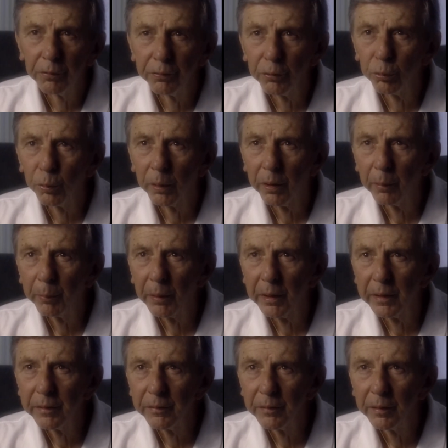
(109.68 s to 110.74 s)
have flew one of the
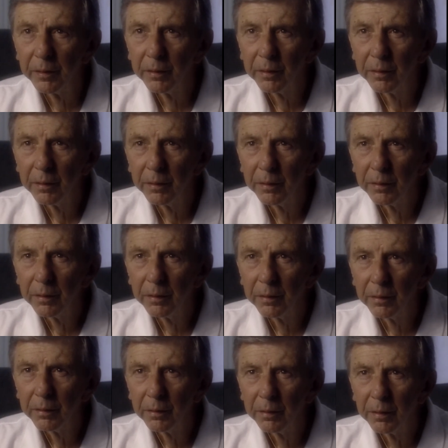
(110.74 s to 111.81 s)
planes.
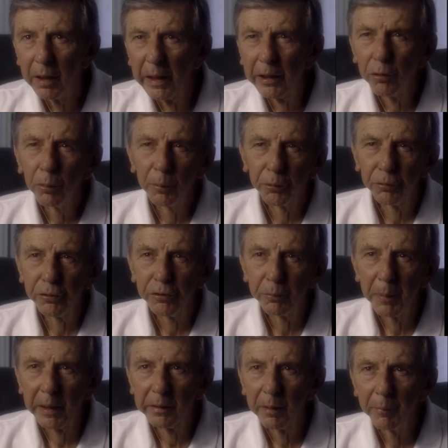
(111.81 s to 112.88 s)
I could almost
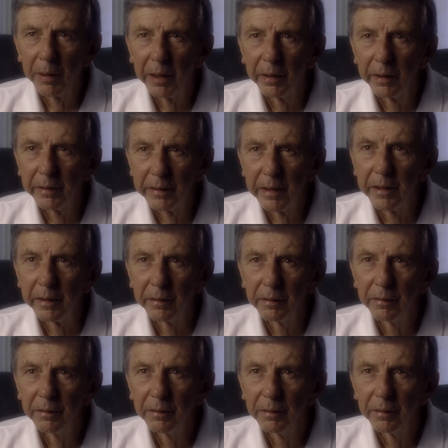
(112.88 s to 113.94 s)
respect the man that did it
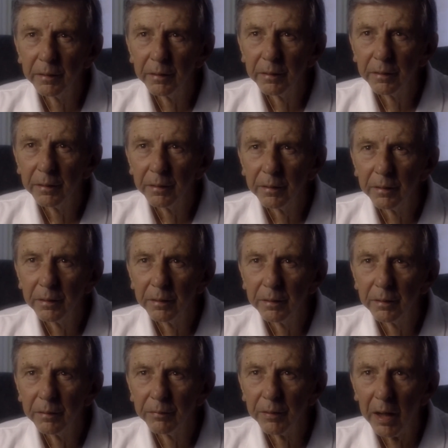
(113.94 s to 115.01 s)

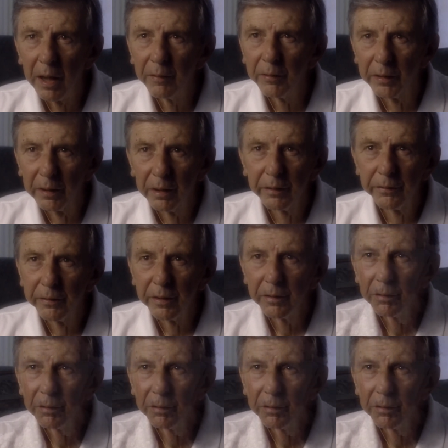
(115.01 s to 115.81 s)
for having the guts to